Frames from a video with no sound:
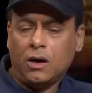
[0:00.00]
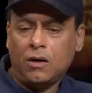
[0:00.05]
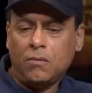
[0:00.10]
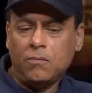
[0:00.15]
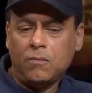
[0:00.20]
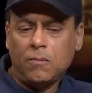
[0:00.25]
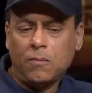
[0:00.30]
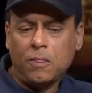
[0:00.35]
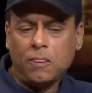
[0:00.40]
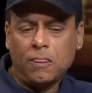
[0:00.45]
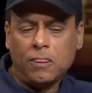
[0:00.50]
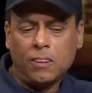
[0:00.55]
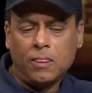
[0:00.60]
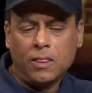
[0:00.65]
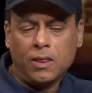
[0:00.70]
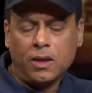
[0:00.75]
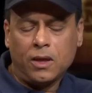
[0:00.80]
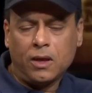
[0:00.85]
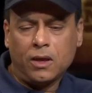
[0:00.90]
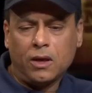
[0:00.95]
Um,
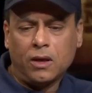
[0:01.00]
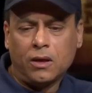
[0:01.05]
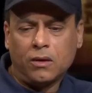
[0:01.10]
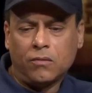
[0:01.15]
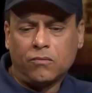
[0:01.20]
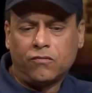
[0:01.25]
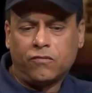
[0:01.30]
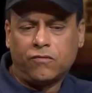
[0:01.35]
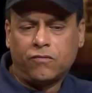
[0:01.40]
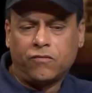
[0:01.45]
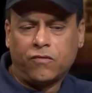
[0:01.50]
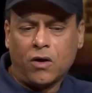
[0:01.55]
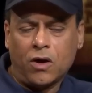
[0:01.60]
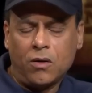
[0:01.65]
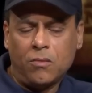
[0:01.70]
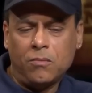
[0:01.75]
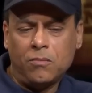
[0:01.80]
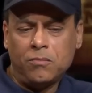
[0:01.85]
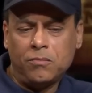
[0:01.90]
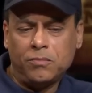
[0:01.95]

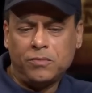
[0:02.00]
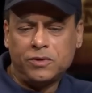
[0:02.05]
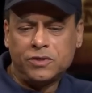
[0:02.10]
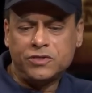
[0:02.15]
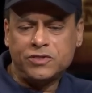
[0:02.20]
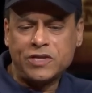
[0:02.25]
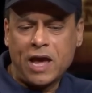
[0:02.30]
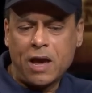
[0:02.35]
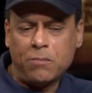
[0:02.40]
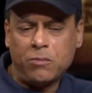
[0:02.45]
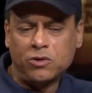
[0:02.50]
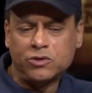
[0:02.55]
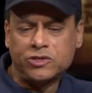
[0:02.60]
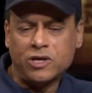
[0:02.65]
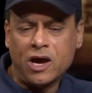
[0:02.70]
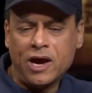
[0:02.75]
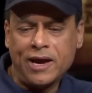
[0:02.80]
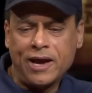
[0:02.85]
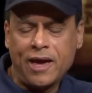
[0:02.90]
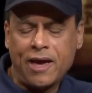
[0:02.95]
from the samples
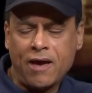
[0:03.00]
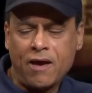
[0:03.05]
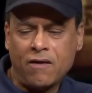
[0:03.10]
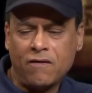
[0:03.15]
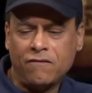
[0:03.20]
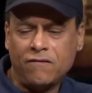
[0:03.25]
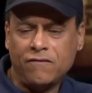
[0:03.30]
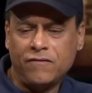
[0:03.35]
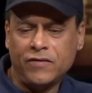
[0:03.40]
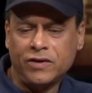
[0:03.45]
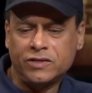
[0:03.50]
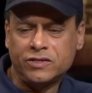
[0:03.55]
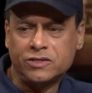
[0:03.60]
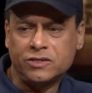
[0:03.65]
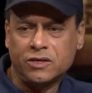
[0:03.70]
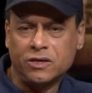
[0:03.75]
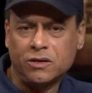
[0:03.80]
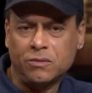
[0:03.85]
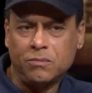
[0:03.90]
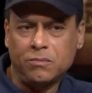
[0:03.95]
I have,
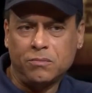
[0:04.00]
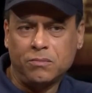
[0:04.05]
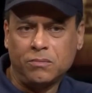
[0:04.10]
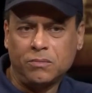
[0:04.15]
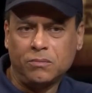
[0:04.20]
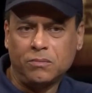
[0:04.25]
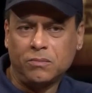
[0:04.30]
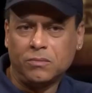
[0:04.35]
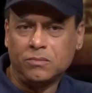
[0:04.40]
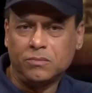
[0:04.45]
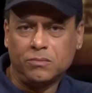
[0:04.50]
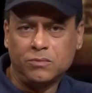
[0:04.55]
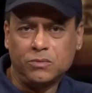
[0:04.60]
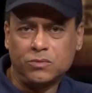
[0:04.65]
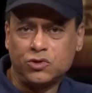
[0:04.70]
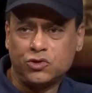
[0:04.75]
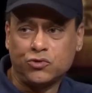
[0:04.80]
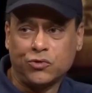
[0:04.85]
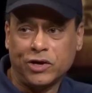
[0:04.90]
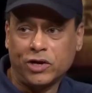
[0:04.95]
it's a
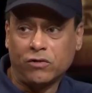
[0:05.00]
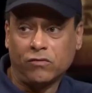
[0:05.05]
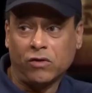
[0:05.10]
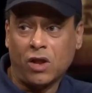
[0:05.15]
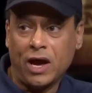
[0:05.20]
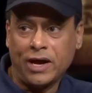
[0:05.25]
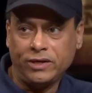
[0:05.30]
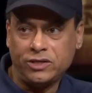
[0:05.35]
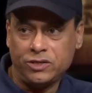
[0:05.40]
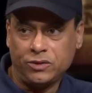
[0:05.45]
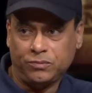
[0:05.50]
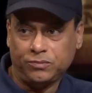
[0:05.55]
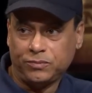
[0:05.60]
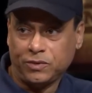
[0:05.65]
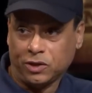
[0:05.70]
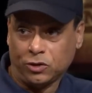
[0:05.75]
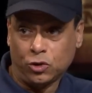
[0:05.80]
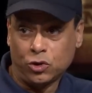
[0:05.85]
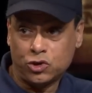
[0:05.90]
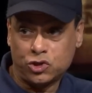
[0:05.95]
streak of light.
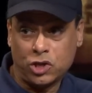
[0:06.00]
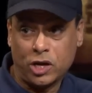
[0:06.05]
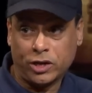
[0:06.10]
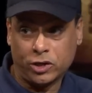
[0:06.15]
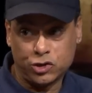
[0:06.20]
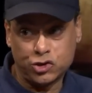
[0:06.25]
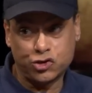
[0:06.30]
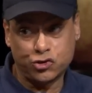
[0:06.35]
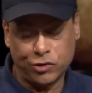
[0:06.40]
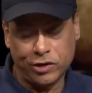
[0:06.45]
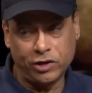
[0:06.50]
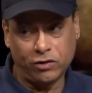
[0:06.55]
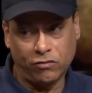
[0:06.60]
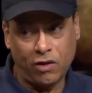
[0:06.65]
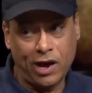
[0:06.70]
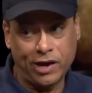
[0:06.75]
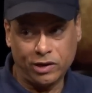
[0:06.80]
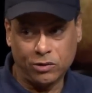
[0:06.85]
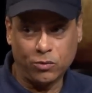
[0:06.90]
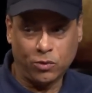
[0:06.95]
It looks like a streak of
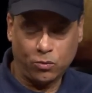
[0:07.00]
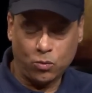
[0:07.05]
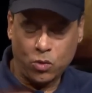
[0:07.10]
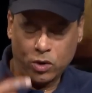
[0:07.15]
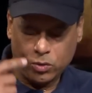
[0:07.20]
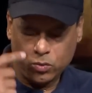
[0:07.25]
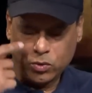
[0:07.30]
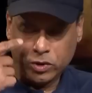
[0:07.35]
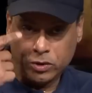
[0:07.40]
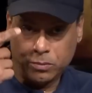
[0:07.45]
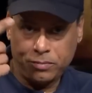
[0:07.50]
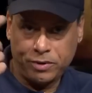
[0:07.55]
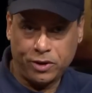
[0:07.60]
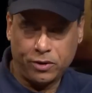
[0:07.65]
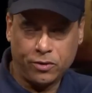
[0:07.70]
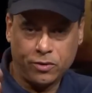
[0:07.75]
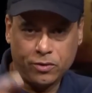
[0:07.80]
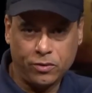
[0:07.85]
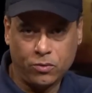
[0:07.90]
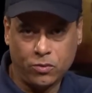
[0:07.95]
light. One would
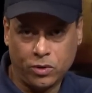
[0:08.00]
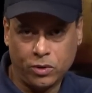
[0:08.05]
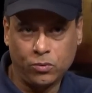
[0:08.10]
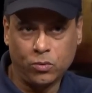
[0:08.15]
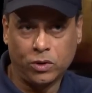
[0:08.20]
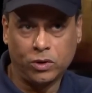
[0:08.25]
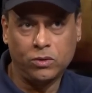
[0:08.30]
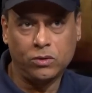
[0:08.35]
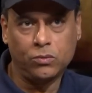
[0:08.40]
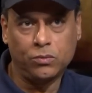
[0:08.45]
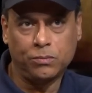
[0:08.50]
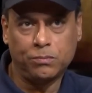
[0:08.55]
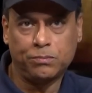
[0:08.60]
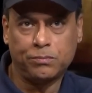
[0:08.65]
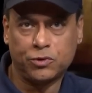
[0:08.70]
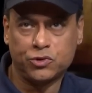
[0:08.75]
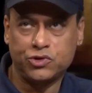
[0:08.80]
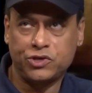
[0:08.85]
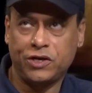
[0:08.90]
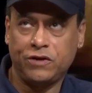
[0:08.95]
appear, one would
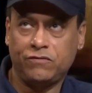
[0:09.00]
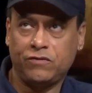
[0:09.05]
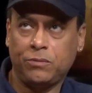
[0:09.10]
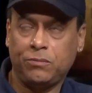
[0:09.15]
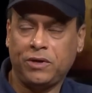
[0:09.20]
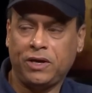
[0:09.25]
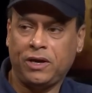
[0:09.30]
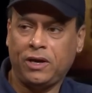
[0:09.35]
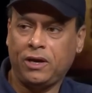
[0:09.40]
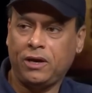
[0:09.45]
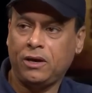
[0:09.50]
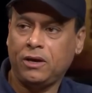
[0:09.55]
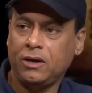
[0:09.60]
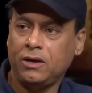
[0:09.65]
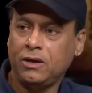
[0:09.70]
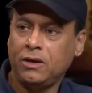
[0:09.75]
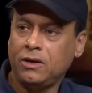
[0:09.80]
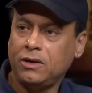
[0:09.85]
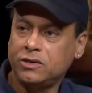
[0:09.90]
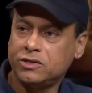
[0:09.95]
perceive to be
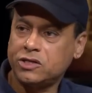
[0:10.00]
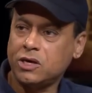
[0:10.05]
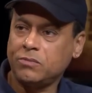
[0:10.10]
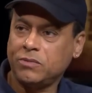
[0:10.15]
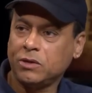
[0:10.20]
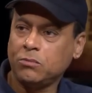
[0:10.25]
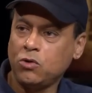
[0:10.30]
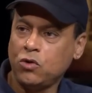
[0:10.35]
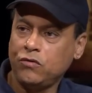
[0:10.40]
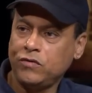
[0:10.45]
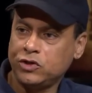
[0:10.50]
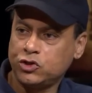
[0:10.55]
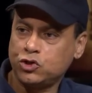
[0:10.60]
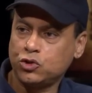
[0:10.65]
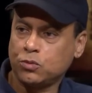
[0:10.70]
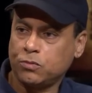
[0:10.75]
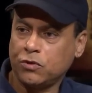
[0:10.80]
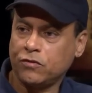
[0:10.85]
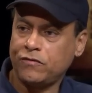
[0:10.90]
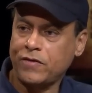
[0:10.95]
something moving
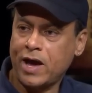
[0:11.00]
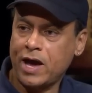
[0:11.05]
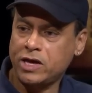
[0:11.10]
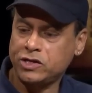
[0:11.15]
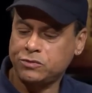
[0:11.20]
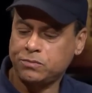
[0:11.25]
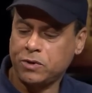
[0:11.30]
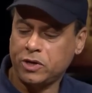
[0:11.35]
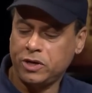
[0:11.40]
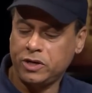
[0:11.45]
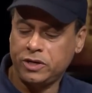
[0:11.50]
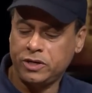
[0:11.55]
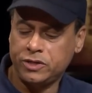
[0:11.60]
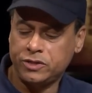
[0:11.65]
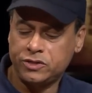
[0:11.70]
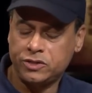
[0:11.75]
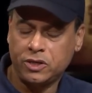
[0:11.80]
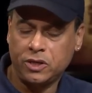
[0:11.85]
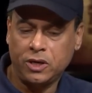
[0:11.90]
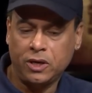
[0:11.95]
super fast, but it
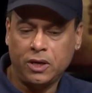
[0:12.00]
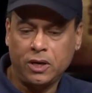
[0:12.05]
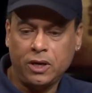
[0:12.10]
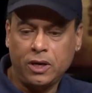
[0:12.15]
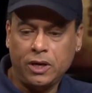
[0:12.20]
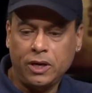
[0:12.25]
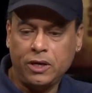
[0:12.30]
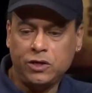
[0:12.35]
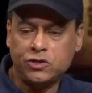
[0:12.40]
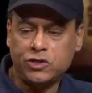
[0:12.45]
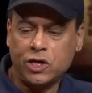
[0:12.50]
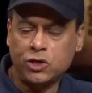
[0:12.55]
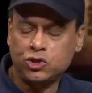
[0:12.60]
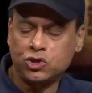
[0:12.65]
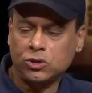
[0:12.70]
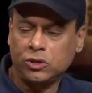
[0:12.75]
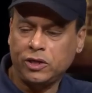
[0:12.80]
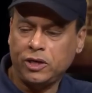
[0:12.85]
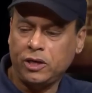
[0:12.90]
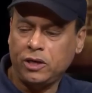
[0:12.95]
is
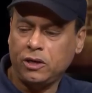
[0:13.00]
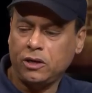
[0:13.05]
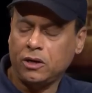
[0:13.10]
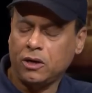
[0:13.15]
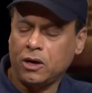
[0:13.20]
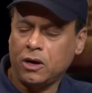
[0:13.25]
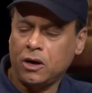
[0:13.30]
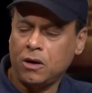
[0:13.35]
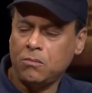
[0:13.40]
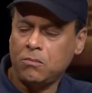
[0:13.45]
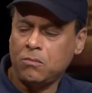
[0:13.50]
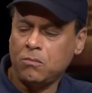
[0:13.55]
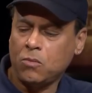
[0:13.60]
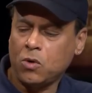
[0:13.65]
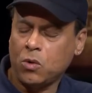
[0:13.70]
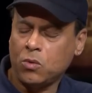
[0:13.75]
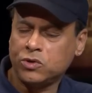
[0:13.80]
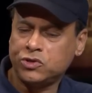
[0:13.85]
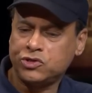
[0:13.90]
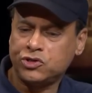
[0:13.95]
essentially um,
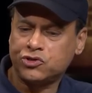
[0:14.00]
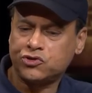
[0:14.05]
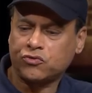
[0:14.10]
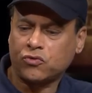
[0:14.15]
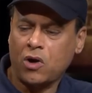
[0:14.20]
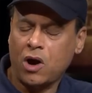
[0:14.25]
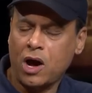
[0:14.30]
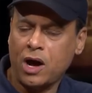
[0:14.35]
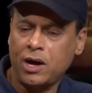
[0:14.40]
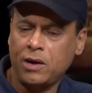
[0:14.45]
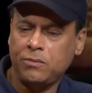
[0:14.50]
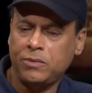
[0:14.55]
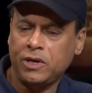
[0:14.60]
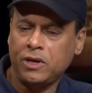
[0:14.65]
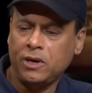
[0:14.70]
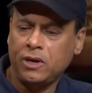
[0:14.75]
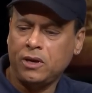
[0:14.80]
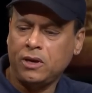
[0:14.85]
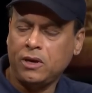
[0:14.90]
what was described